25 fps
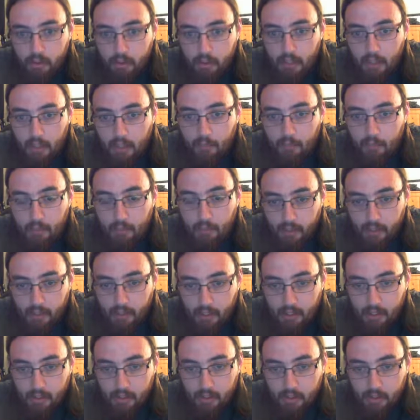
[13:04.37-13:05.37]
and
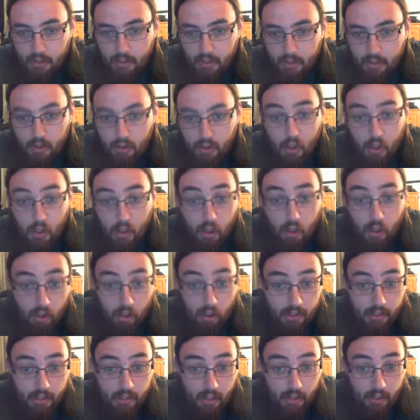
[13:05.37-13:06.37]
fans
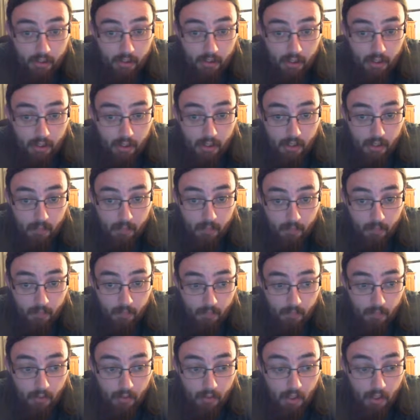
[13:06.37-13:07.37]
called that shit.
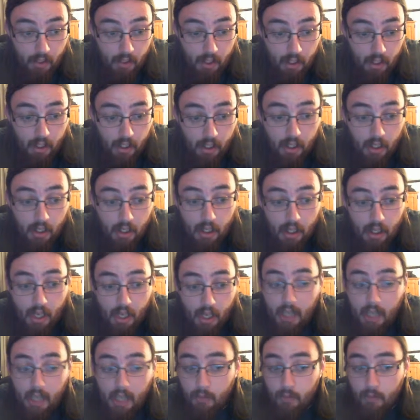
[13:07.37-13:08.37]

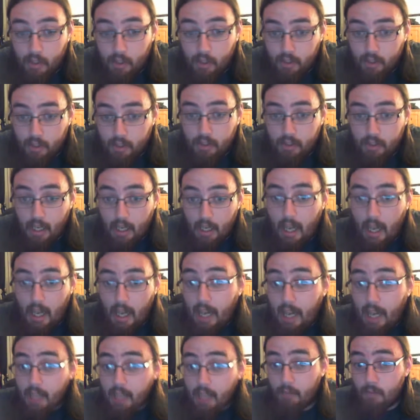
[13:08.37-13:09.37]
I was
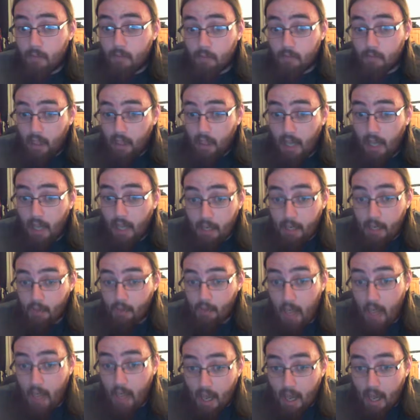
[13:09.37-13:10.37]
I I
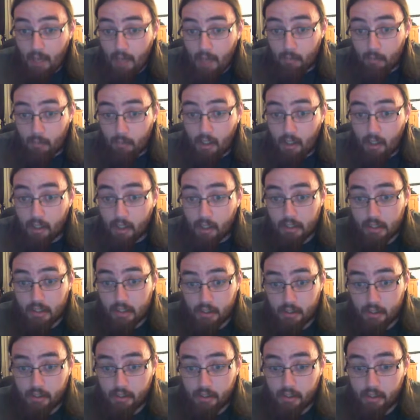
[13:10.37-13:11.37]
I
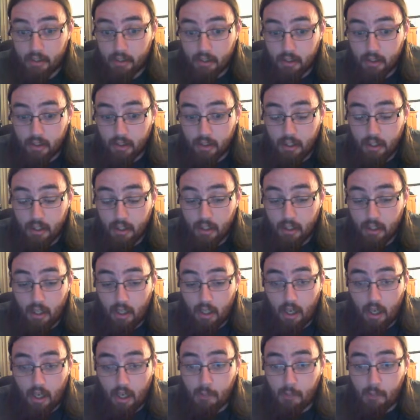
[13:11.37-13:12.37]
was
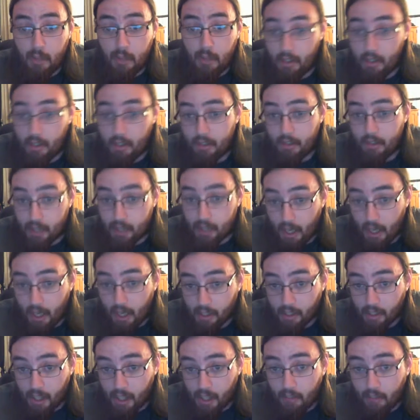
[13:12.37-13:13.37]
on Pudding
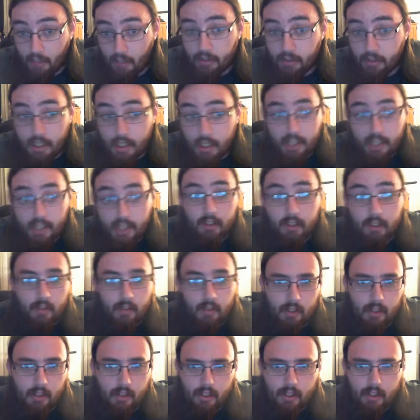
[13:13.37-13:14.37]
side. I was saying no,
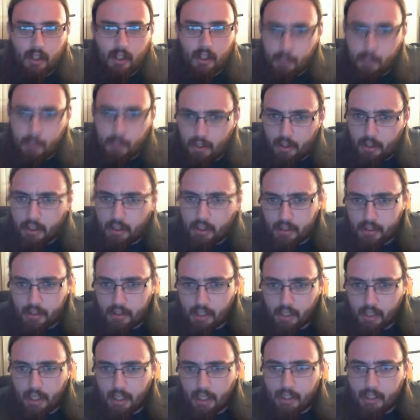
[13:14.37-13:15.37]
no, no. Pudding's
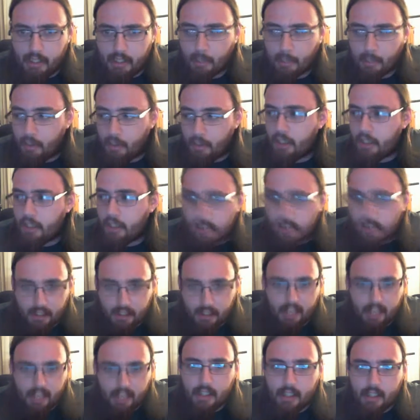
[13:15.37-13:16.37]
not like that. Pudding's not
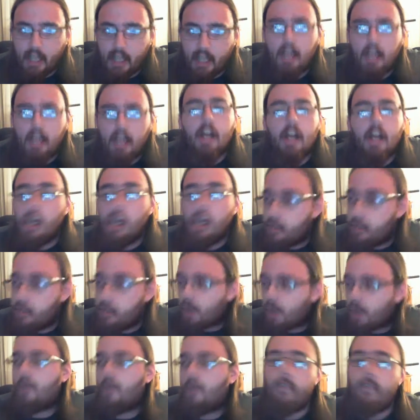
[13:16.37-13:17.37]
like that.
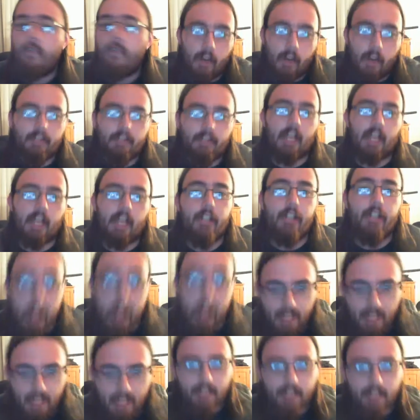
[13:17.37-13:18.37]
No, fuck that. She
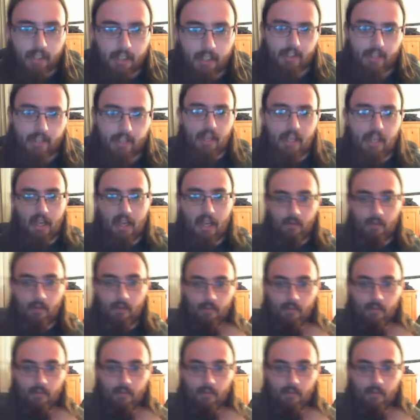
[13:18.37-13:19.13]
is like that.